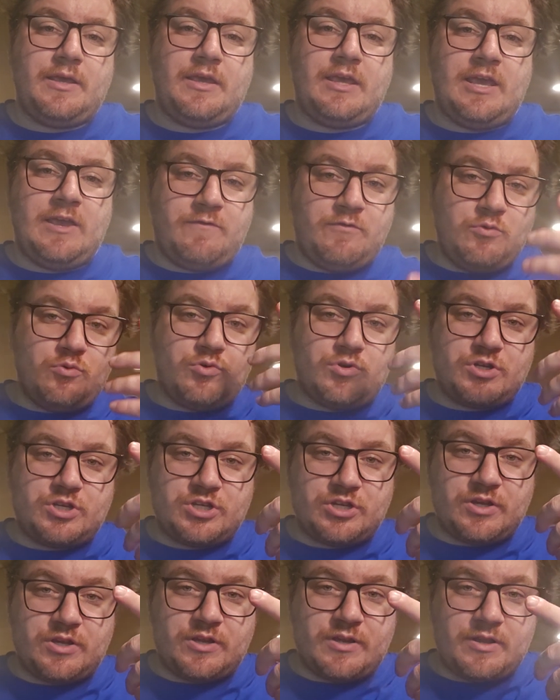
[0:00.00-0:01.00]
if you were
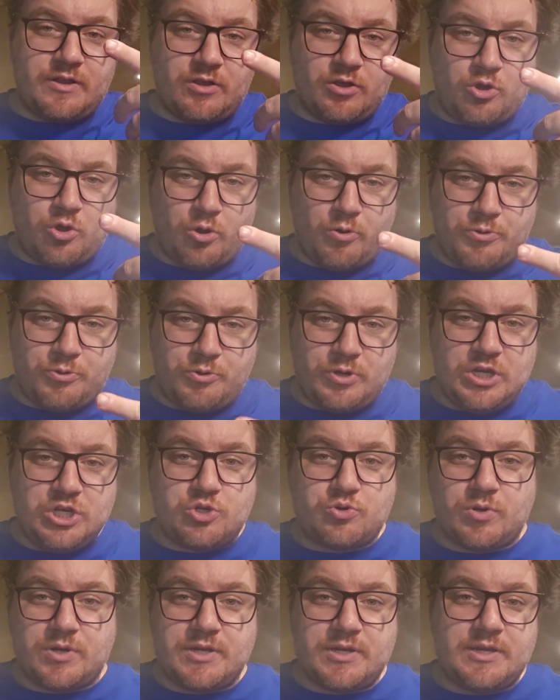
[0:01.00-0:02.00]
to go through
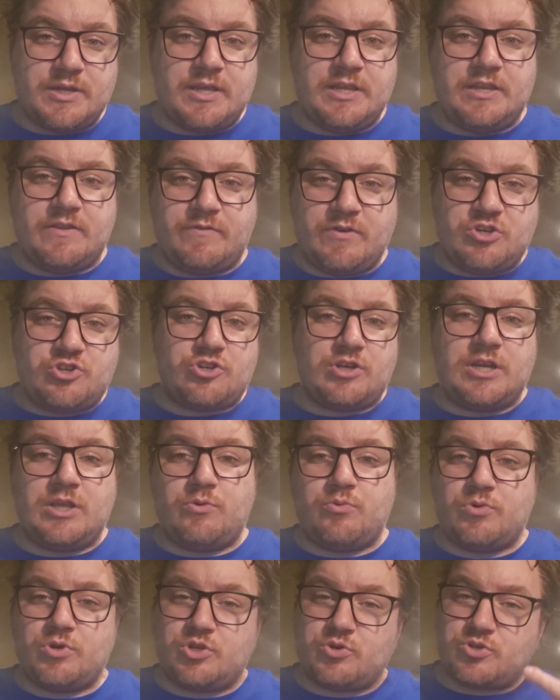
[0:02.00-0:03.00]
each one individually,
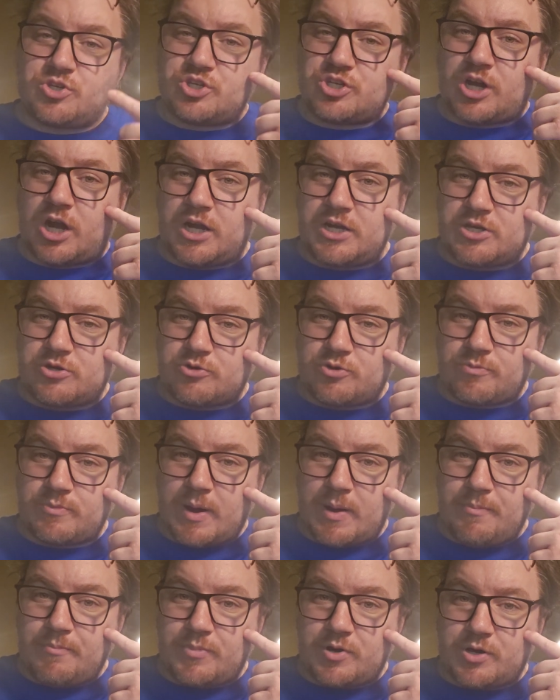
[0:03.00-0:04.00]
which is hard to
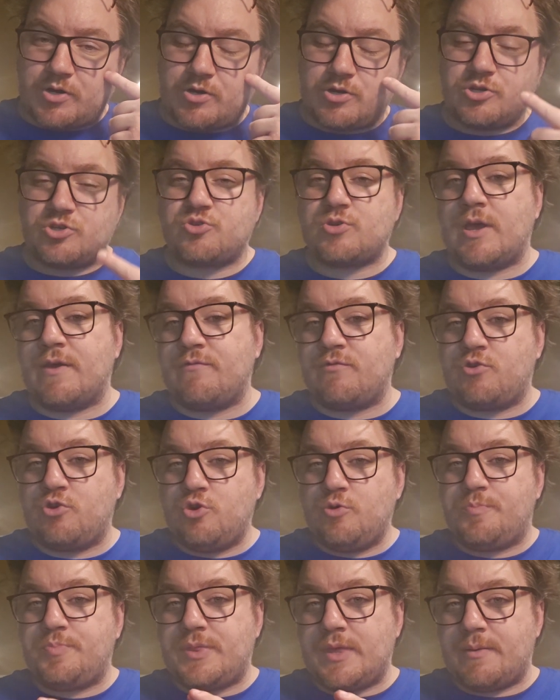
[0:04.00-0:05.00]
remember. So I've
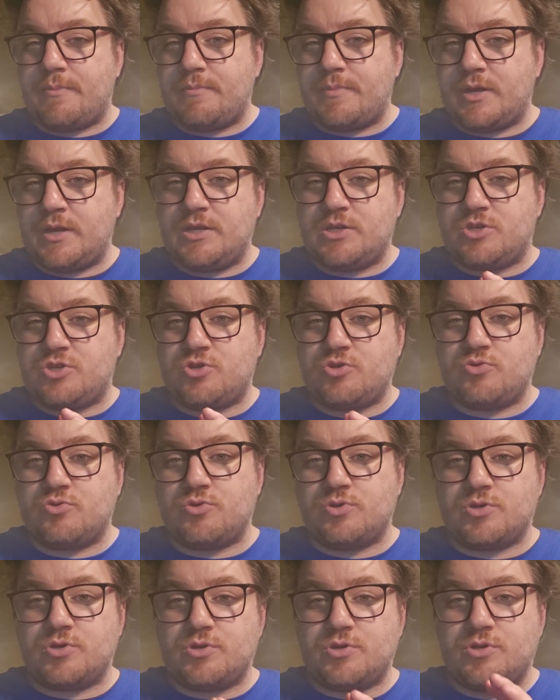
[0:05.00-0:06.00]
grouped them into
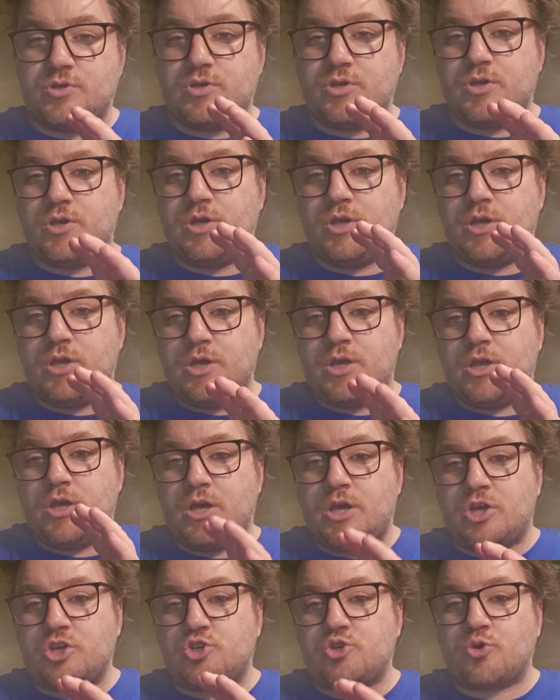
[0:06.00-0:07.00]

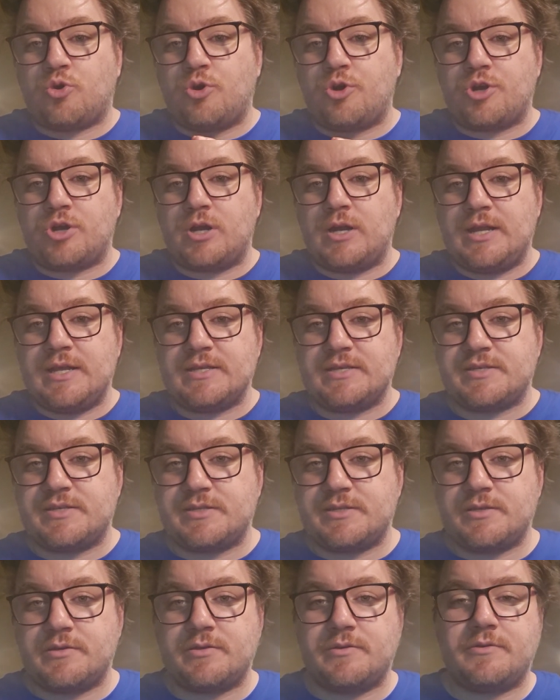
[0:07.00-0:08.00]
a shorter
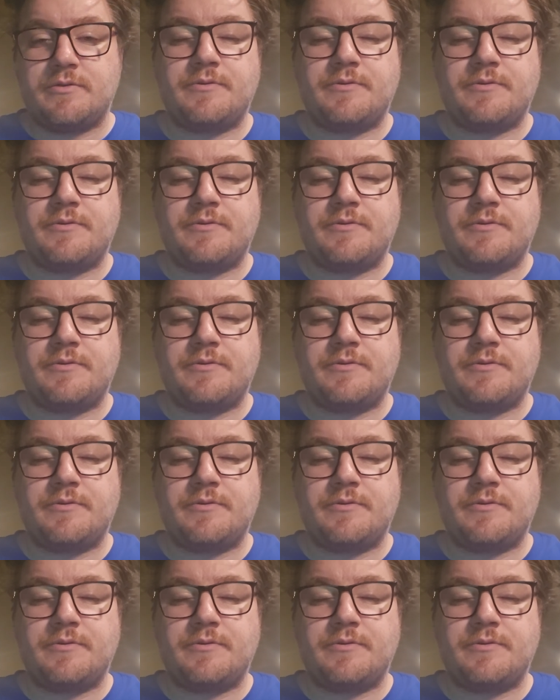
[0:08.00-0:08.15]
list.